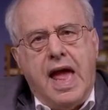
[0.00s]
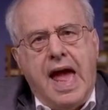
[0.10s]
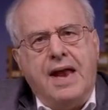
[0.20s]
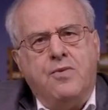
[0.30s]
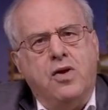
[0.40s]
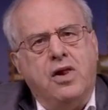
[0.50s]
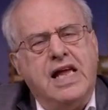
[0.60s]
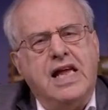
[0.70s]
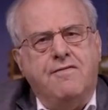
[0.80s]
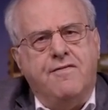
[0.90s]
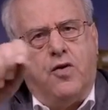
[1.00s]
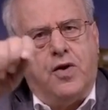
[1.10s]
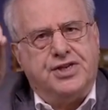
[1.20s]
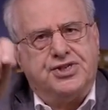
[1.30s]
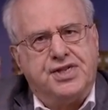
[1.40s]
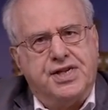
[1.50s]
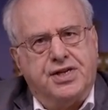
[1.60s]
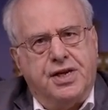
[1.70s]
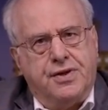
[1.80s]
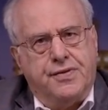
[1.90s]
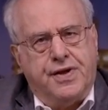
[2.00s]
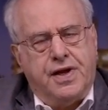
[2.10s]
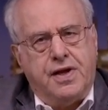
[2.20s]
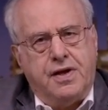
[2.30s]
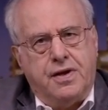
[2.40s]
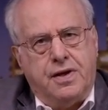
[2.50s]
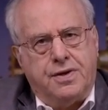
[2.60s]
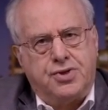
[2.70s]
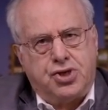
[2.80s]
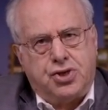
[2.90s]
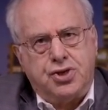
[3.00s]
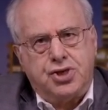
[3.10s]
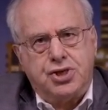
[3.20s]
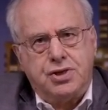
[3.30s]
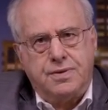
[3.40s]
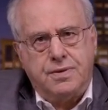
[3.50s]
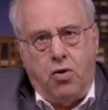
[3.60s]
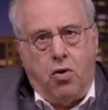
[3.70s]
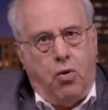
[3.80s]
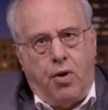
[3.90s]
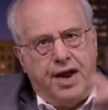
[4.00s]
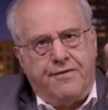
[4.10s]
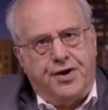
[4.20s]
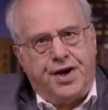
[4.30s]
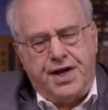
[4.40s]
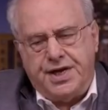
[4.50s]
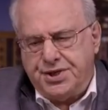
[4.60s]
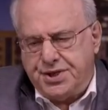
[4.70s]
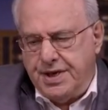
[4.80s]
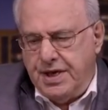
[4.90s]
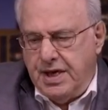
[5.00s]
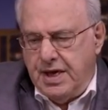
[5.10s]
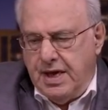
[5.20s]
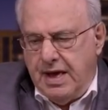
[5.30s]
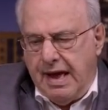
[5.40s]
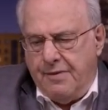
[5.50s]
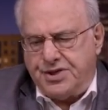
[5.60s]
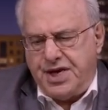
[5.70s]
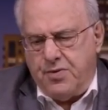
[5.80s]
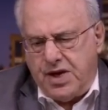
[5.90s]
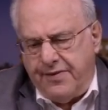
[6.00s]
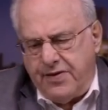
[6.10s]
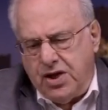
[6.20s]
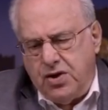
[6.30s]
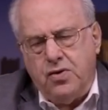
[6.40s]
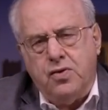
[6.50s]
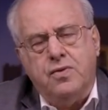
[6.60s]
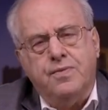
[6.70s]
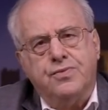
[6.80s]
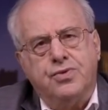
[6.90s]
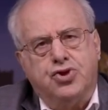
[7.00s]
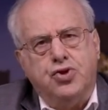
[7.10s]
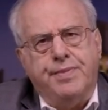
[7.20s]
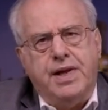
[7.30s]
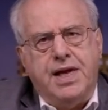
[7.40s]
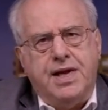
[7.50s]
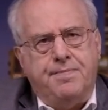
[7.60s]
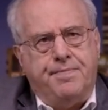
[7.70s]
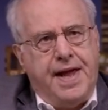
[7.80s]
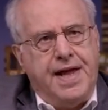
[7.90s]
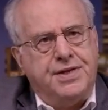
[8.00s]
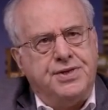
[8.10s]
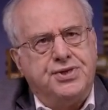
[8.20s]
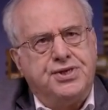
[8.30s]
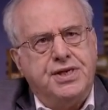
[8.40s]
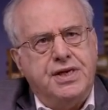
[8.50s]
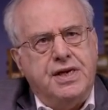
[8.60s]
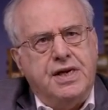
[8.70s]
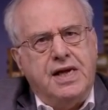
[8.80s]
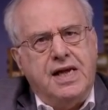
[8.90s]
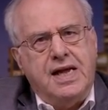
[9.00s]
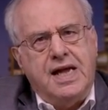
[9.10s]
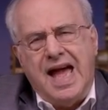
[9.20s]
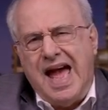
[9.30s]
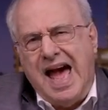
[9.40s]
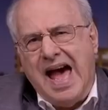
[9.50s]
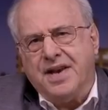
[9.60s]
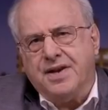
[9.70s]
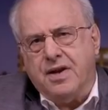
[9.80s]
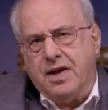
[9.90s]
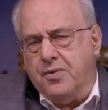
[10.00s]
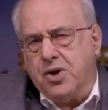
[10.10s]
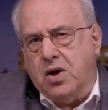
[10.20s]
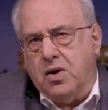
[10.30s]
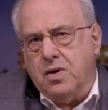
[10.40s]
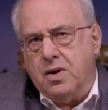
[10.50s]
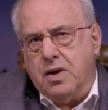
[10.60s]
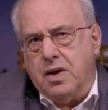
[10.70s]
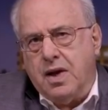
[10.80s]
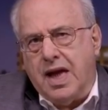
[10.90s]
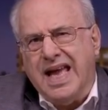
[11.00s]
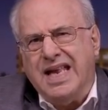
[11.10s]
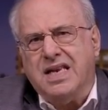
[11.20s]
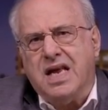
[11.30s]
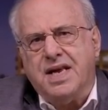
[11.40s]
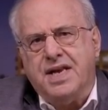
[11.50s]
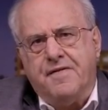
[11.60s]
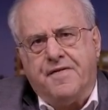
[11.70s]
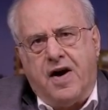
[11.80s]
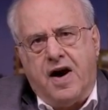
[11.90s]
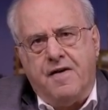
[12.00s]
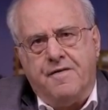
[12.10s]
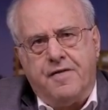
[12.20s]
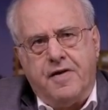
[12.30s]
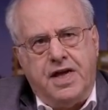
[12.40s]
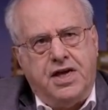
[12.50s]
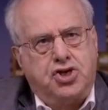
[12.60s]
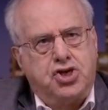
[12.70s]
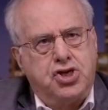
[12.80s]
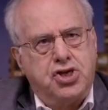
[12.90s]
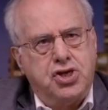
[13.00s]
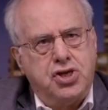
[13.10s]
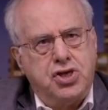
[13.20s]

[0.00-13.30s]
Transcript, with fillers: And we'll invoice the, the uh, church or whatever it is and we'll say, we're giving you 2 million pens at, here we go, 895 each.